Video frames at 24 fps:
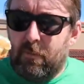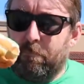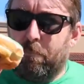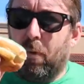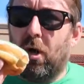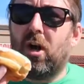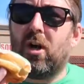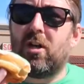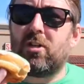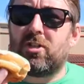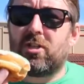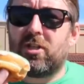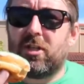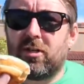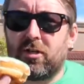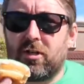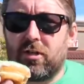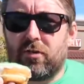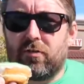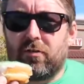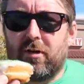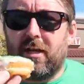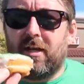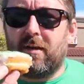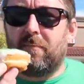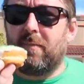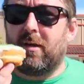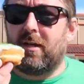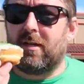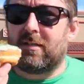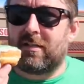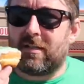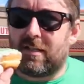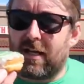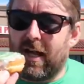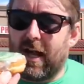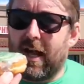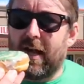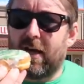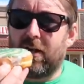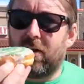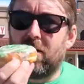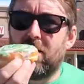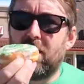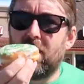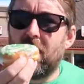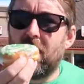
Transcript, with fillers: Boston cream style.